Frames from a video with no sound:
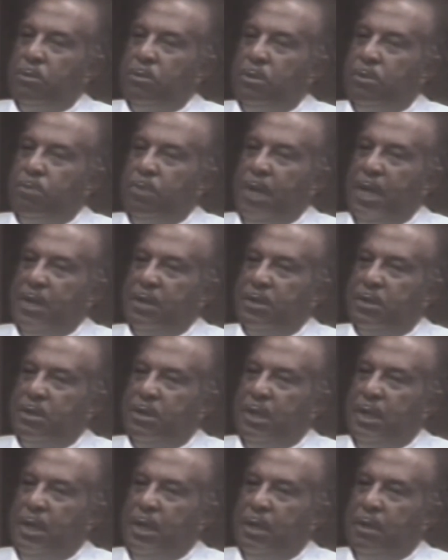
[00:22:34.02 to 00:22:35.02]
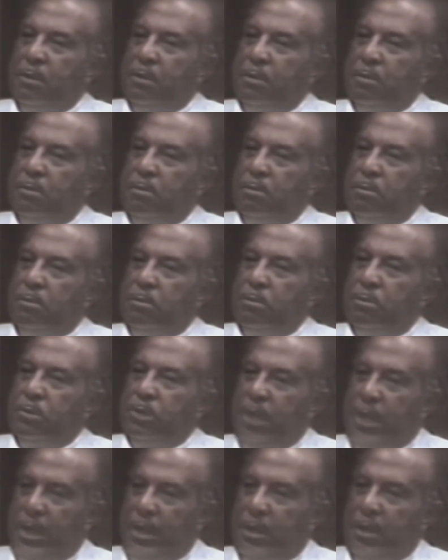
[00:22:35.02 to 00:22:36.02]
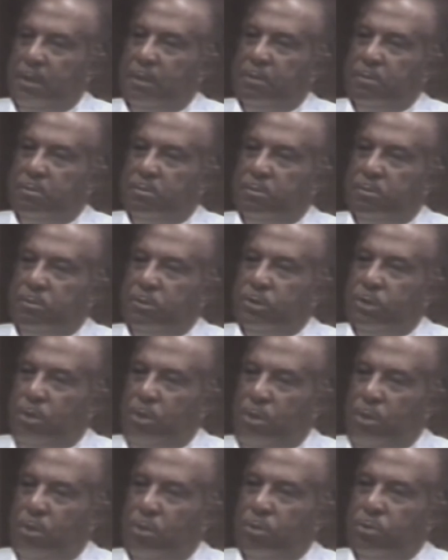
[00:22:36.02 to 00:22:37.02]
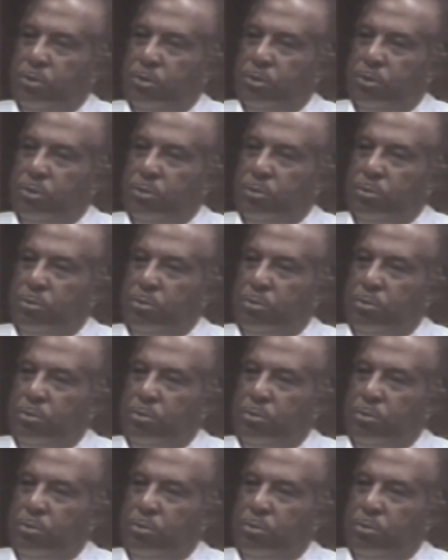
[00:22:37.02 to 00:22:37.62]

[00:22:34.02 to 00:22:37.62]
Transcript: The pastor in Taylor was called to